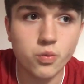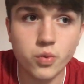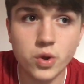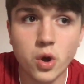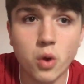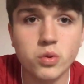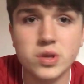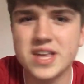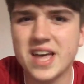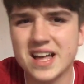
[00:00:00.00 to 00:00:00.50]

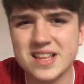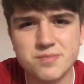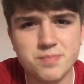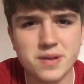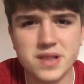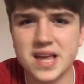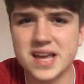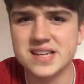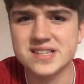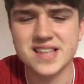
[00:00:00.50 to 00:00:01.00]
we only had
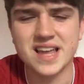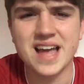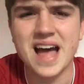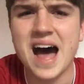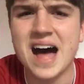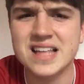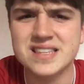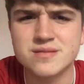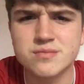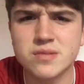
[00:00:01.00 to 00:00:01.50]
players like
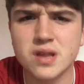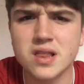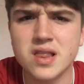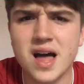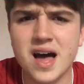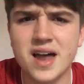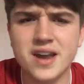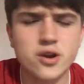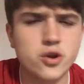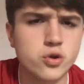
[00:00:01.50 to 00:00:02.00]
Adam
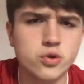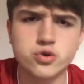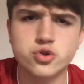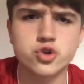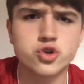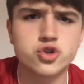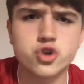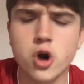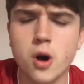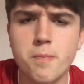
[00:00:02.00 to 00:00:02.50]
Lallana, who
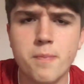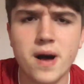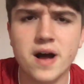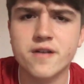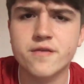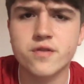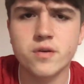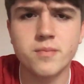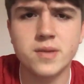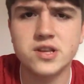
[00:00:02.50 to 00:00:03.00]
just got
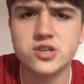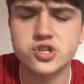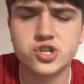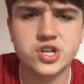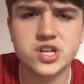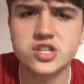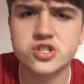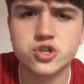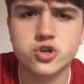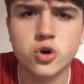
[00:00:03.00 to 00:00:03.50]
back from
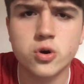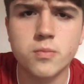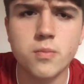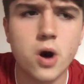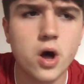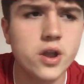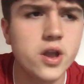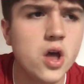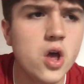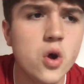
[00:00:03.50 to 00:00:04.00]
injury, to come
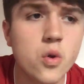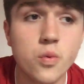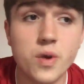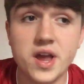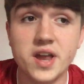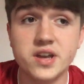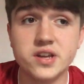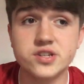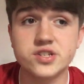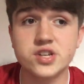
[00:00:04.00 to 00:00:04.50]
on,
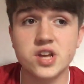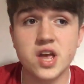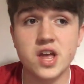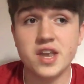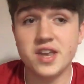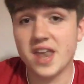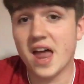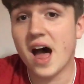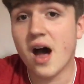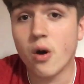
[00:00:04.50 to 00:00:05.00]
whereas
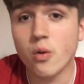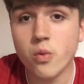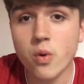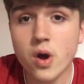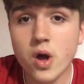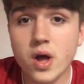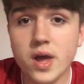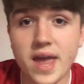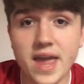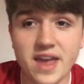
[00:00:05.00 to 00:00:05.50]
now
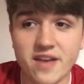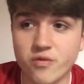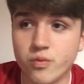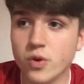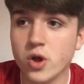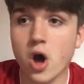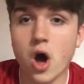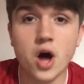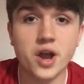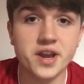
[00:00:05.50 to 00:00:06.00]
if
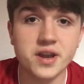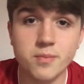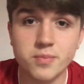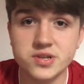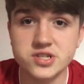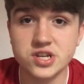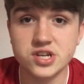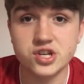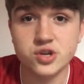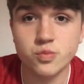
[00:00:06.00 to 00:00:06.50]
we are in a
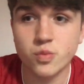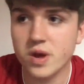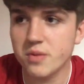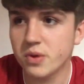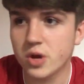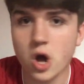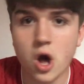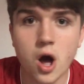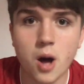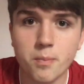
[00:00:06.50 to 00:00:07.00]
position where
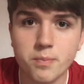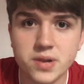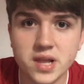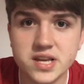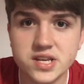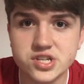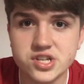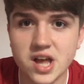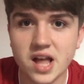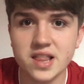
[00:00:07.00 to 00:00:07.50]
we can't
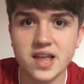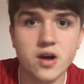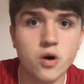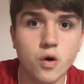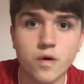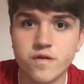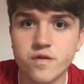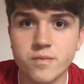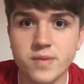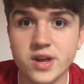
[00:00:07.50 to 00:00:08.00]
play Salah
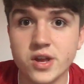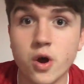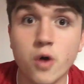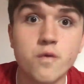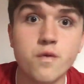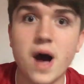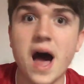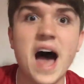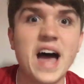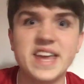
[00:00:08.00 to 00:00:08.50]
or
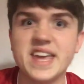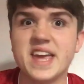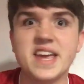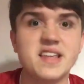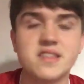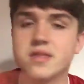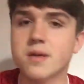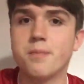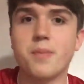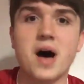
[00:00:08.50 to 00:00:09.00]
Firmino,
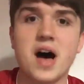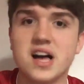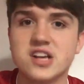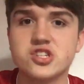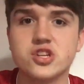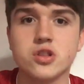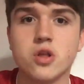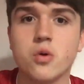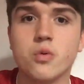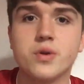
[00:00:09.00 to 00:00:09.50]
i.e. the
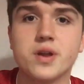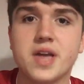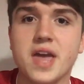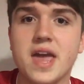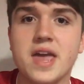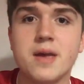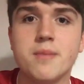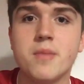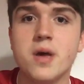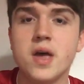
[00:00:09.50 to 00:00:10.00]
Barcelona
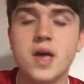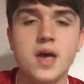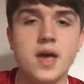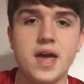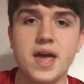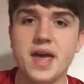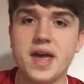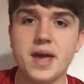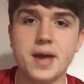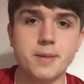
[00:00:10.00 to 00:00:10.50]
game,
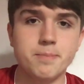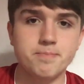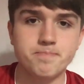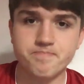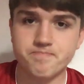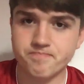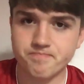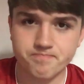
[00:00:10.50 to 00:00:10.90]
um,